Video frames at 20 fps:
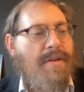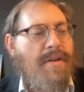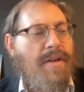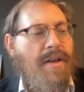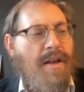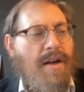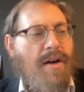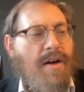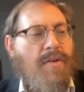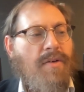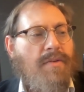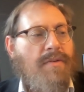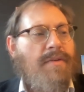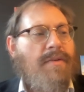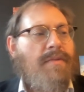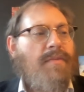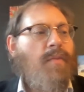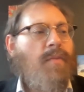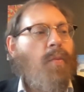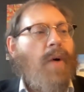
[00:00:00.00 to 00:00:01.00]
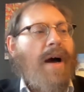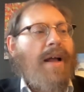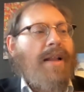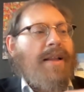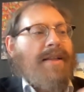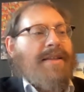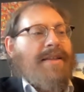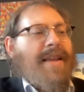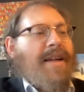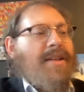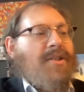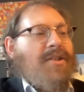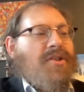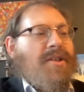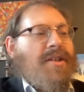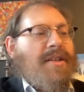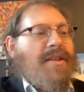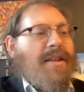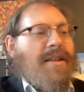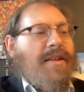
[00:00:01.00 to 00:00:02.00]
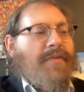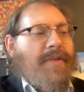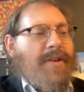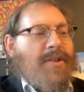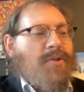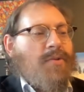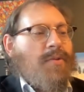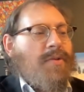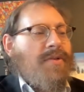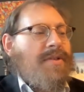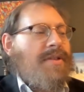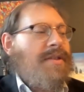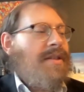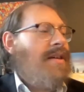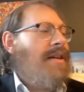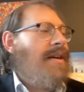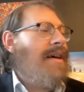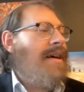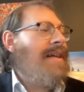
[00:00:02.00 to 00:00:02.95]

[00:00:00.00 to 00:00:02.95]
you know, well intentioned individuals